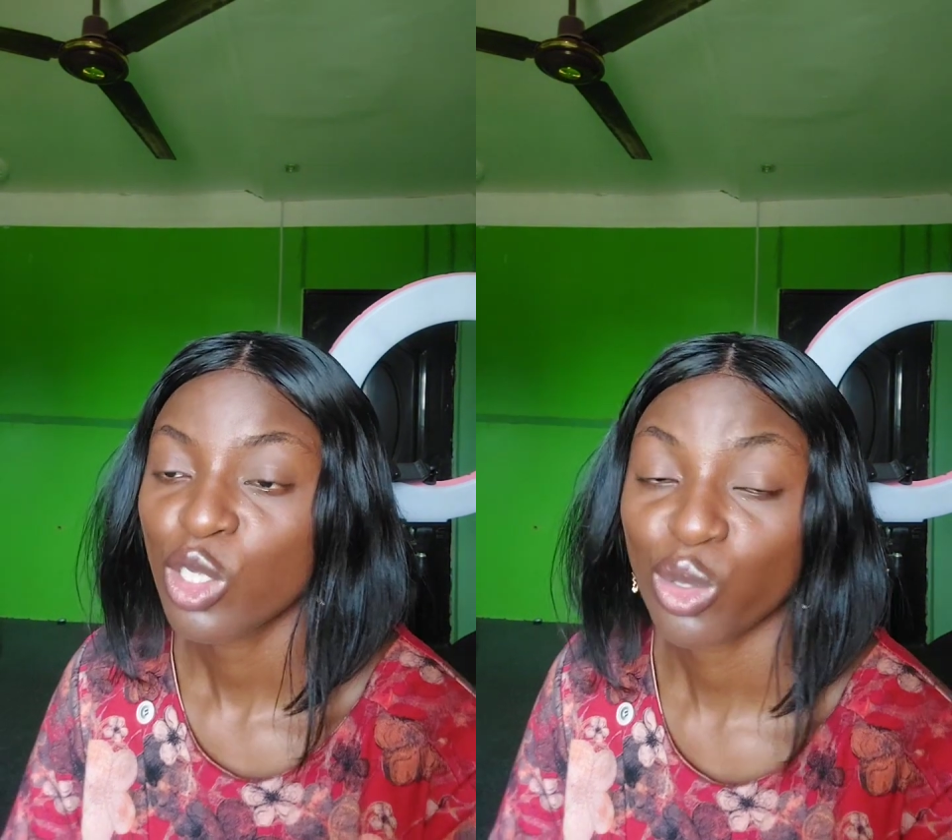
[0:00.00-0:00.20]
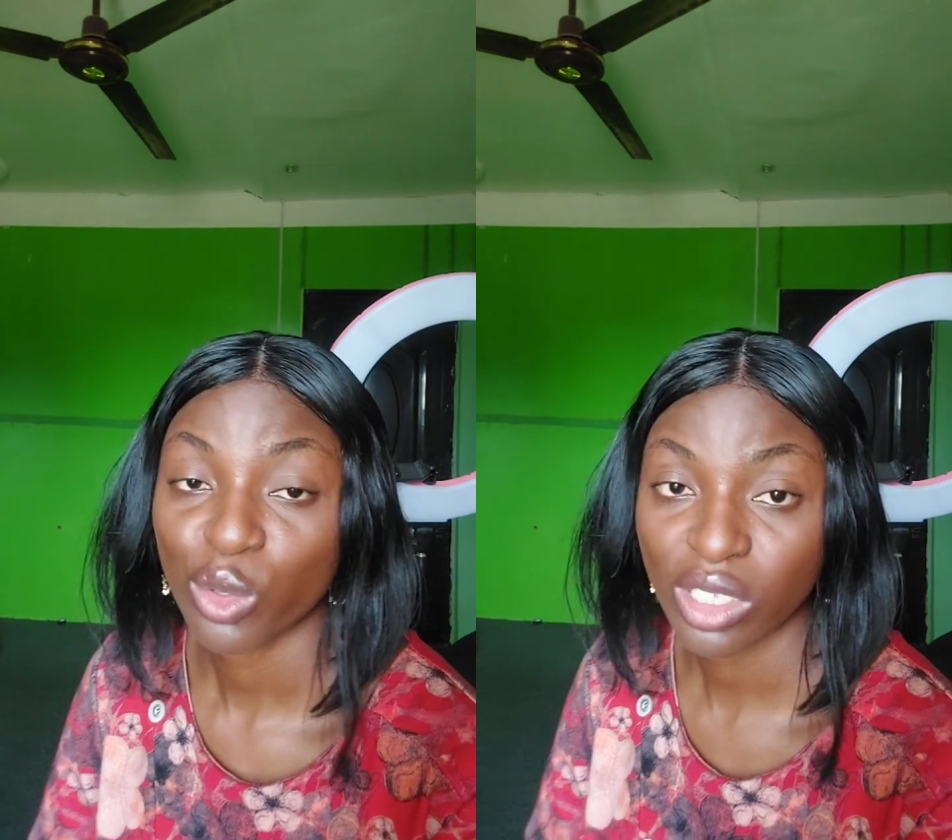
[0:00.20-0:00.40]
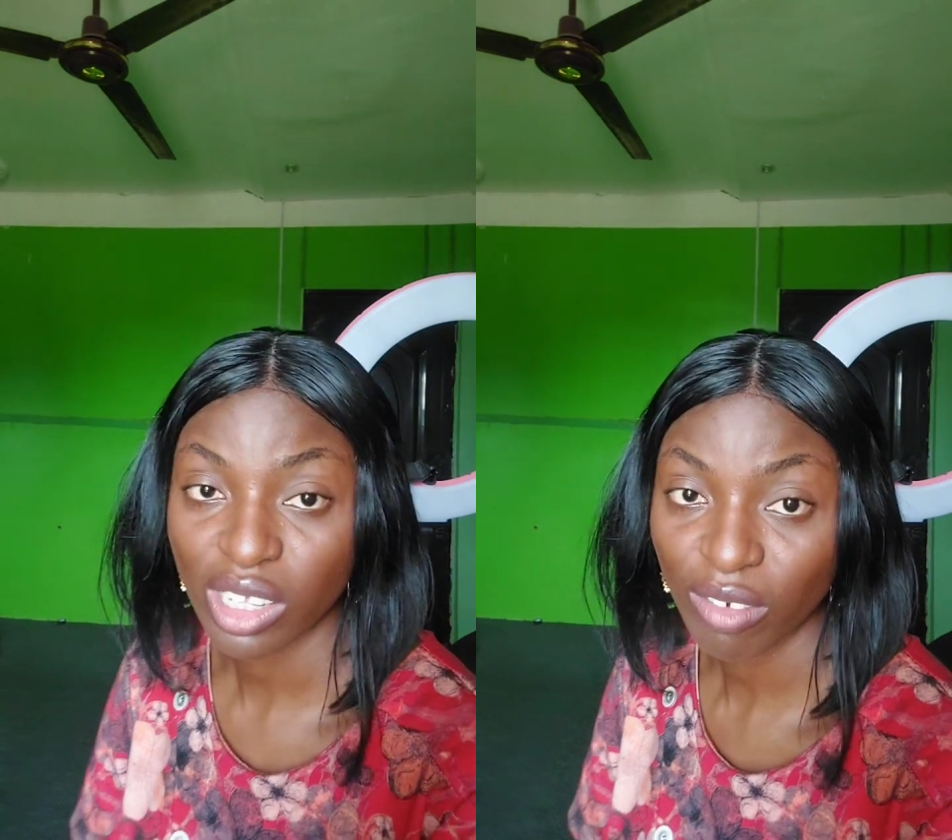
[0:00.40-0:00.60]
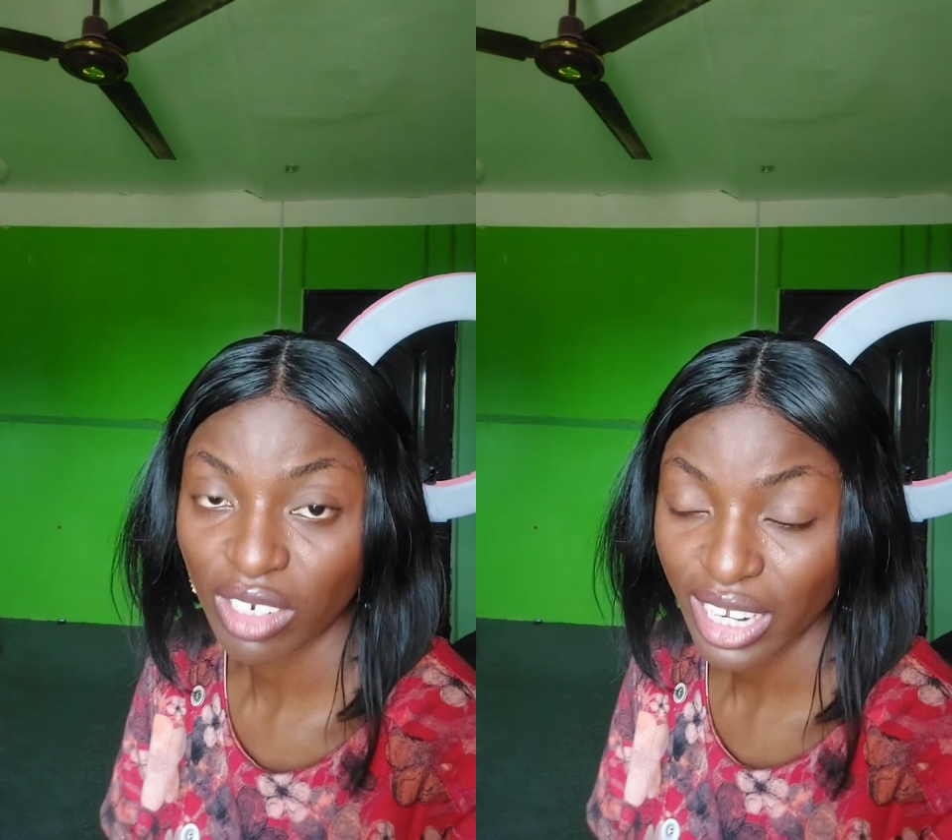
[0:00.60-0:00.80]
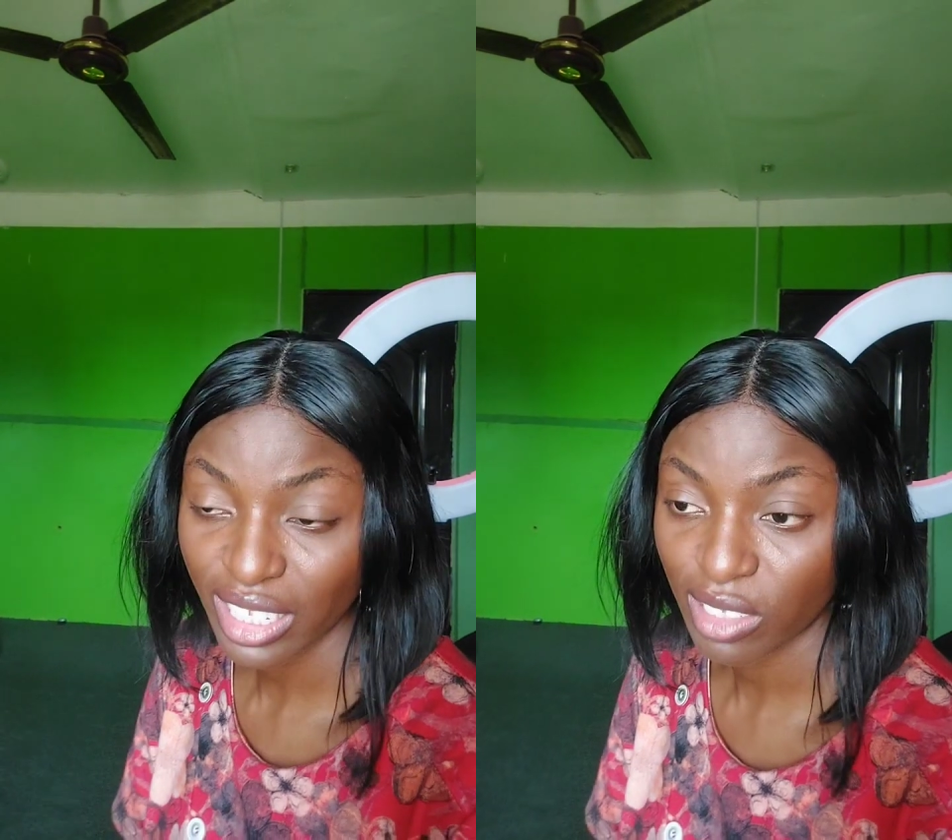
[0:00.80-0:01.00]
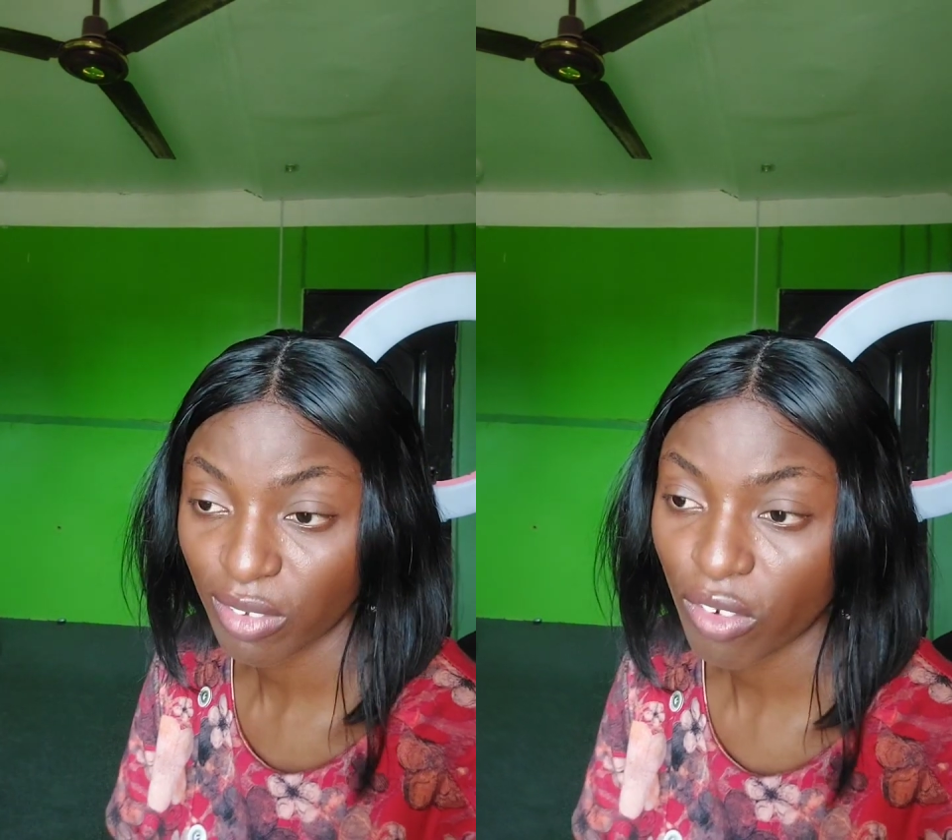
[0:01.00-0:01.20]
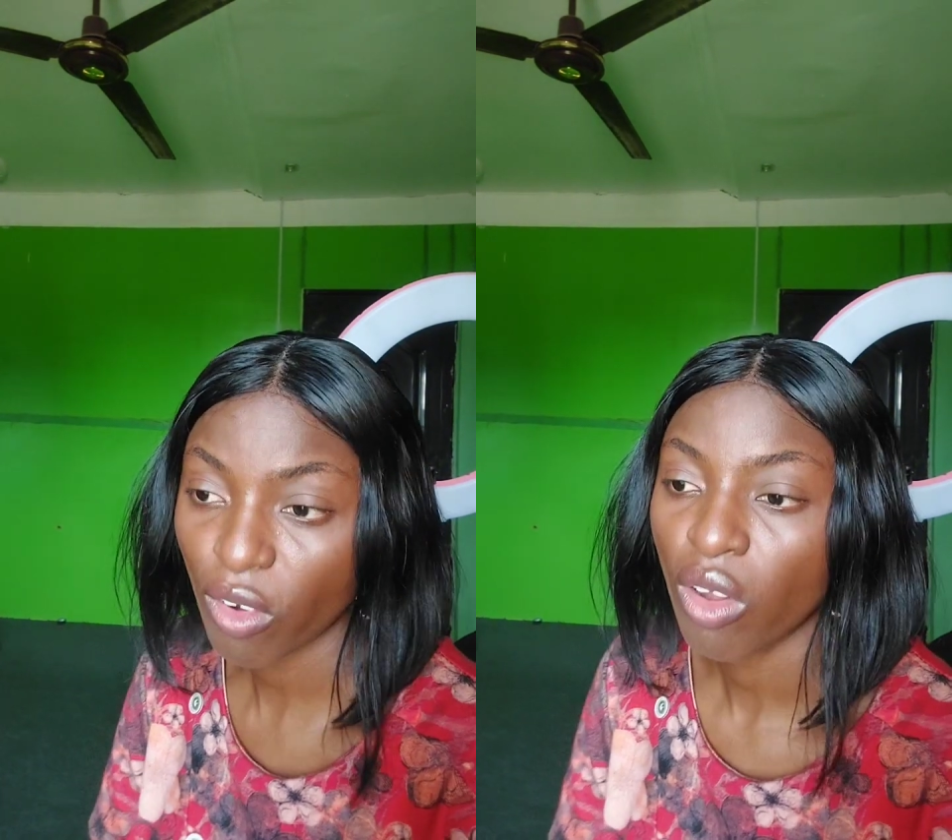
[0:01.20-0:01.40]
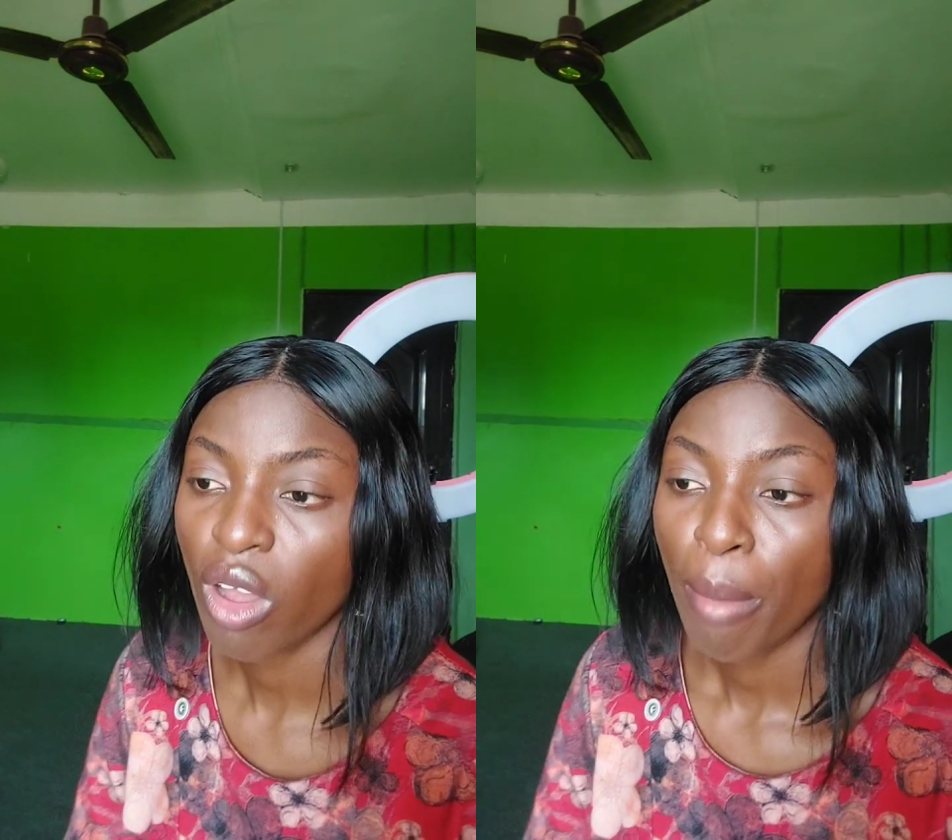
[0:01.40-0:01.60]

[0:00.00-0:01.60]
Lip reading: to 794.